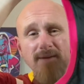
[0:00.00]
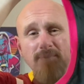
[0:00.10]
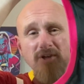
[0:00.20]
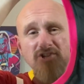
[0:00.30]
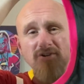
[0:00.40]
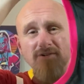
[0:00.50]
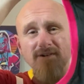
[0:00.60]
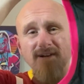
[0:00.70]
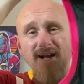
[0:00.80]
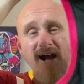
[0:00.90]

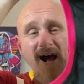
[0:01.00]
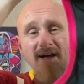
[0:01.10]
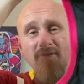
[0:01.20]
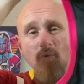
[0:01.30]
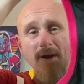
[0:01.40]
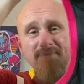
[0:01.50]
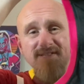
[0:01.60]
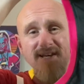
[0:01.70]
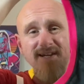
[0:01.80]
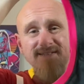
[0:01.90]
picture on the
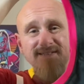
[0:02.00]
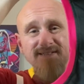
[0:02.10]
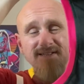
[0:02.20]
website,